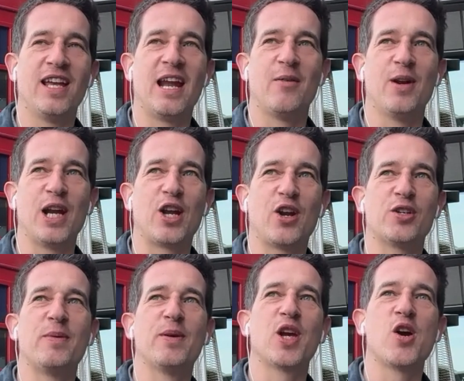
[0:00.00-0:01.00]
And I would encourage
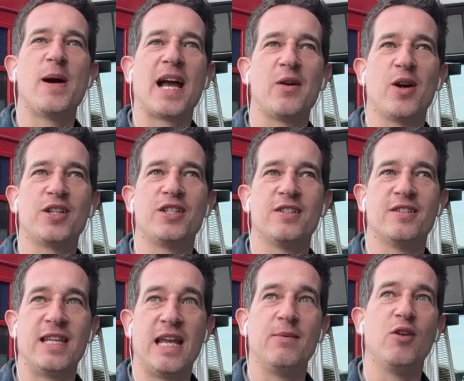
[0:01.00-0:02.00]
people to go back and watch his
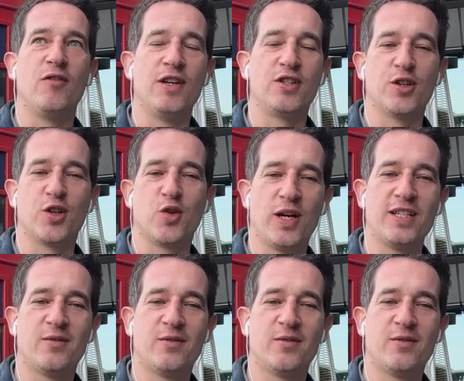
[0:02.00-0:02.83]
debut feature, Twist,